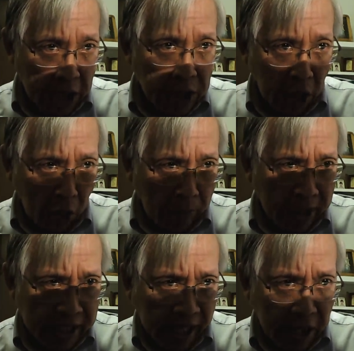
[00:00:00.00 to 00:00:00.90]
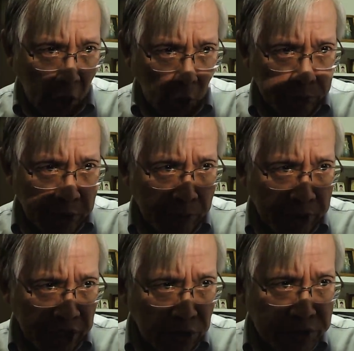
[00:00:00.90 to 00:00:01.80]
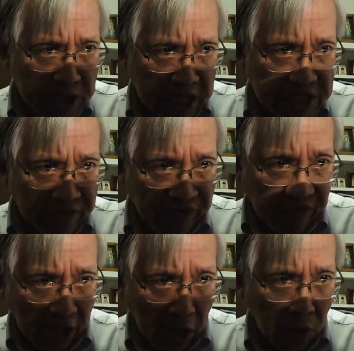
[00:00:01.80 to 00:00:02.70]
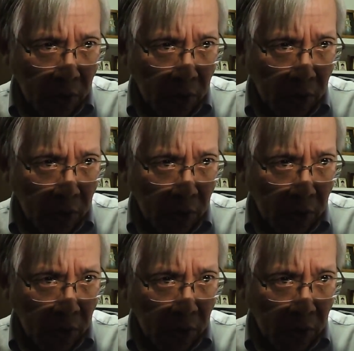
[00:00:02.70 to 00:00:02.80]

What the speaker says: Nobody can hope to produce its fellow.